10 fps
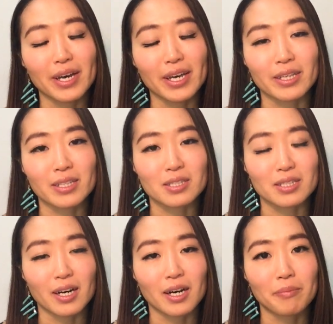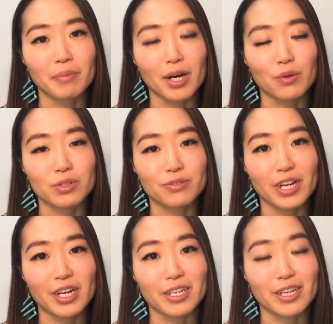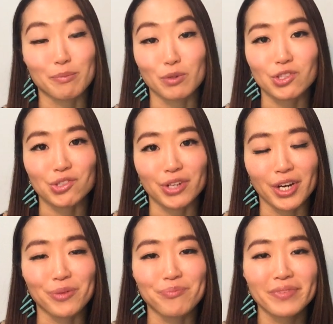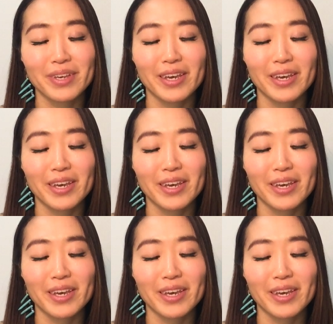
and I was very emotional.